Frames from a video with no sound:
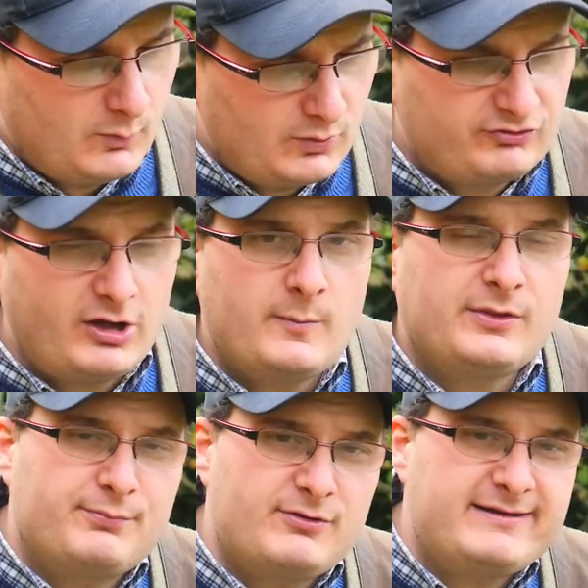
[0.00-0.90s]
We'll start
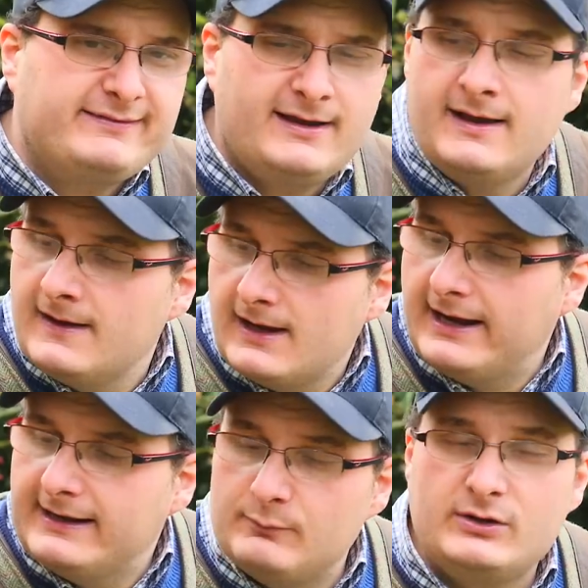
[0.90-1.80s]
with the Beretta,
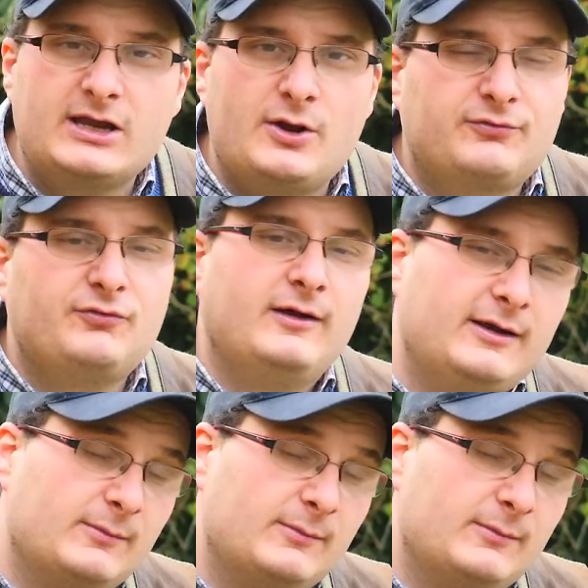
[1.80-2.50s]
and then we'll go through